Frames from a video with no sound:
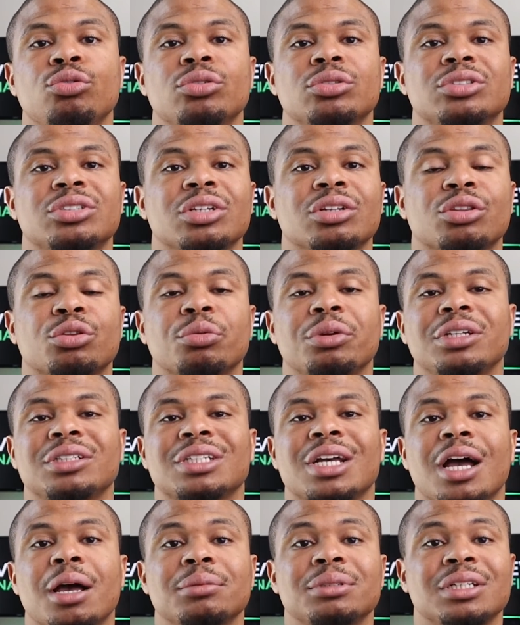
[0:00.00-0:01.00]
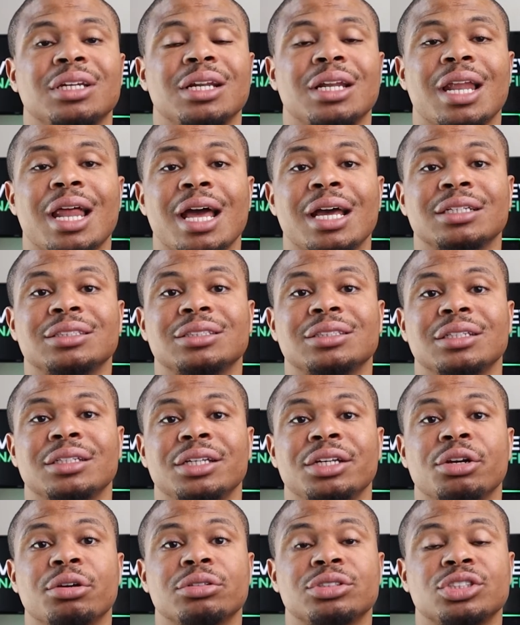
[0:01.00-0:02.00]
to 3 times in the last
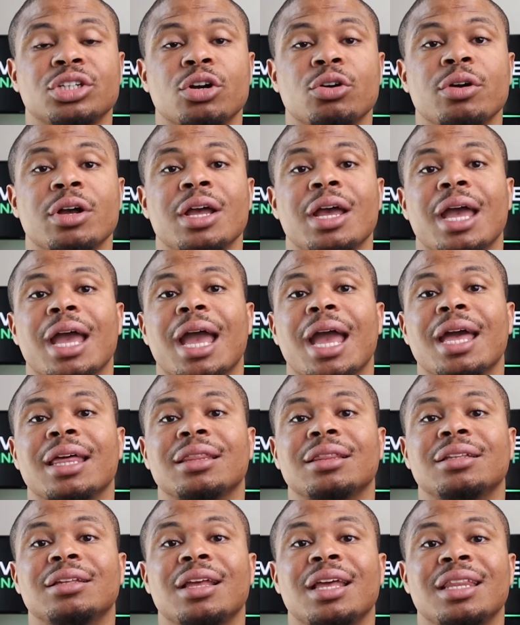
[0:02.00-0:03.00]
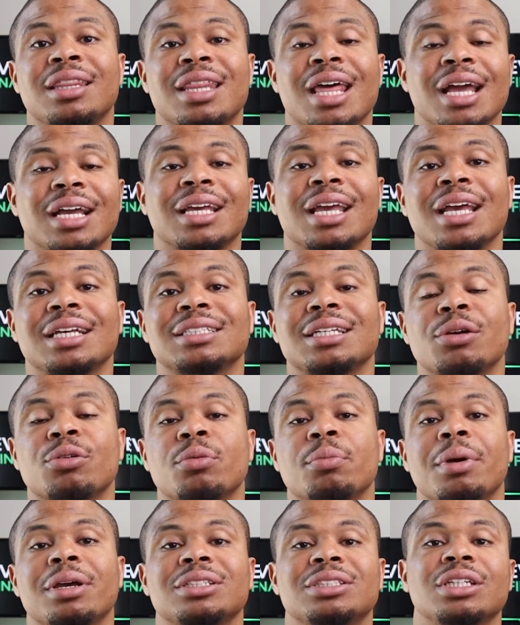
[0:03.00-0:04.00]
year or so. And in that case, it
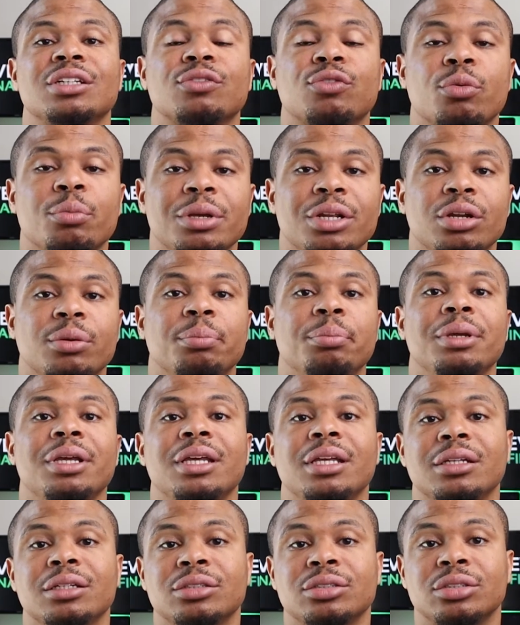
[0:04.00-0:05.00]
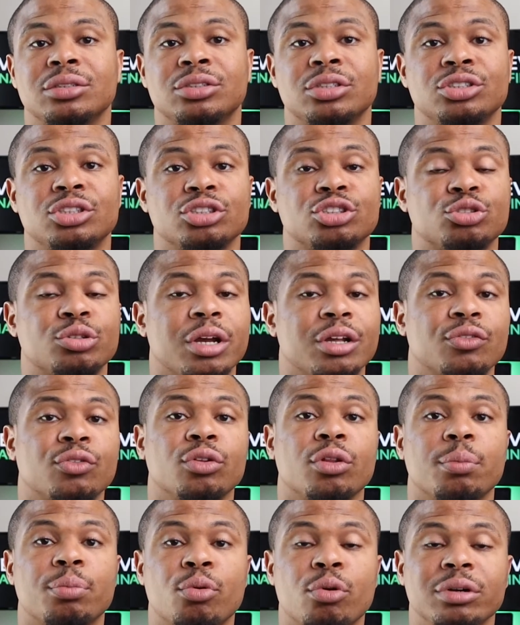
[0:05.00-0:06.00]
would make sense for me to just
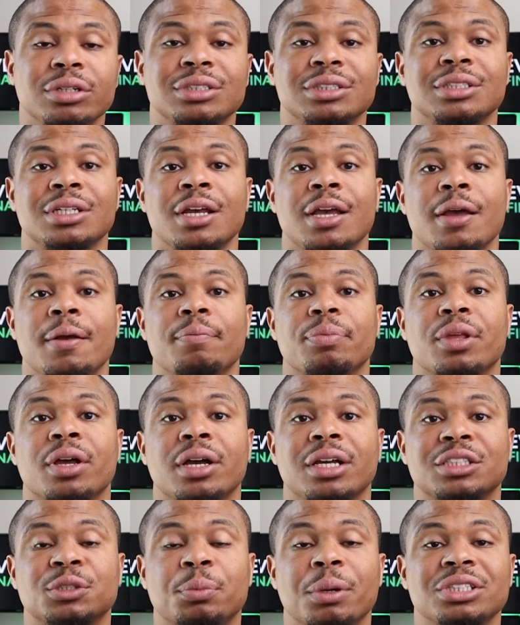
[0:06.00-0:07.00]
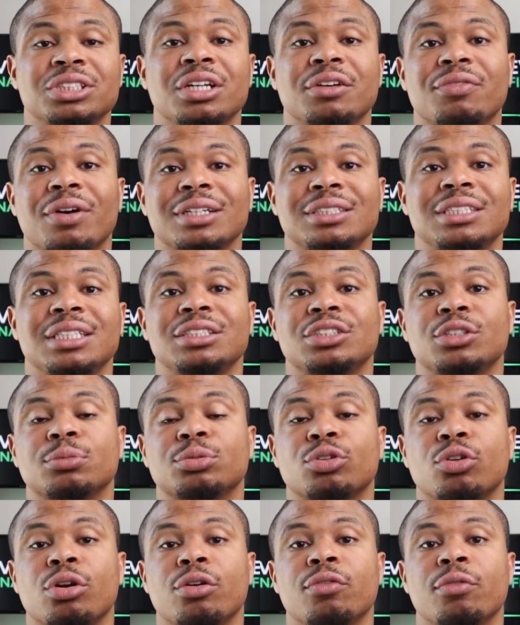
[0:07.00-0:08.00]
transfer the points, especially if I see some
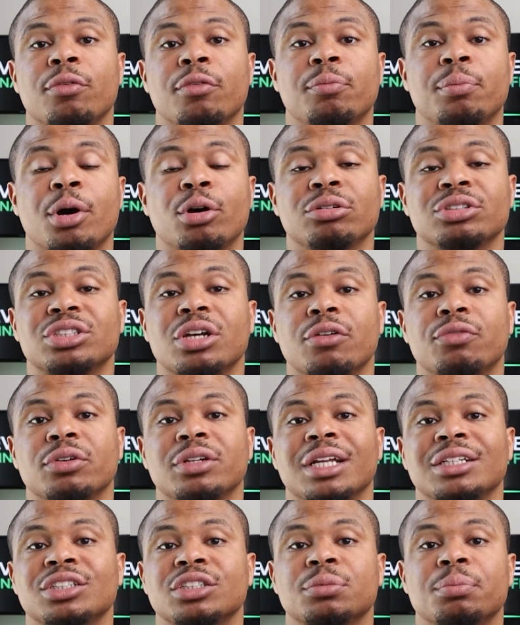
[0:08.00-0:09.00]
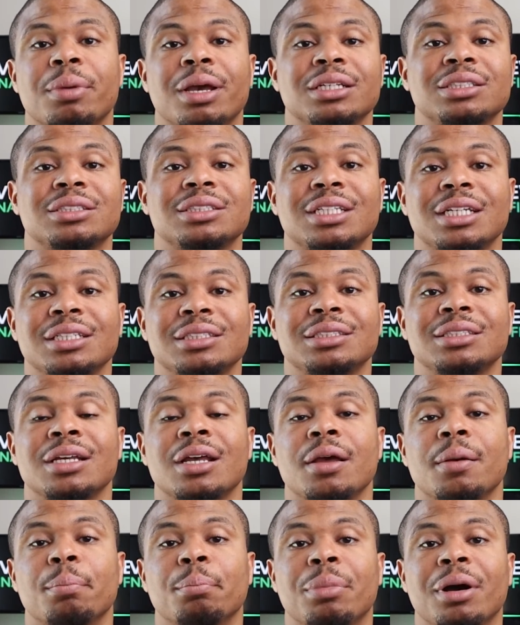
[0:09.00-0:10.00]
sort of a bonus offer that just makes sense.
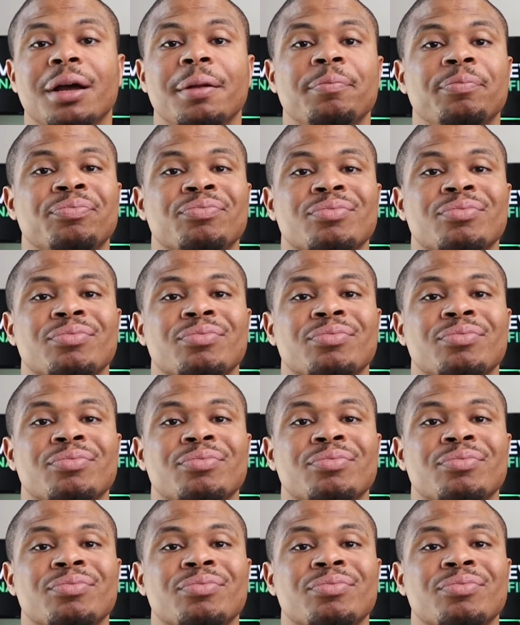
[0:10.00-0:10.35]
But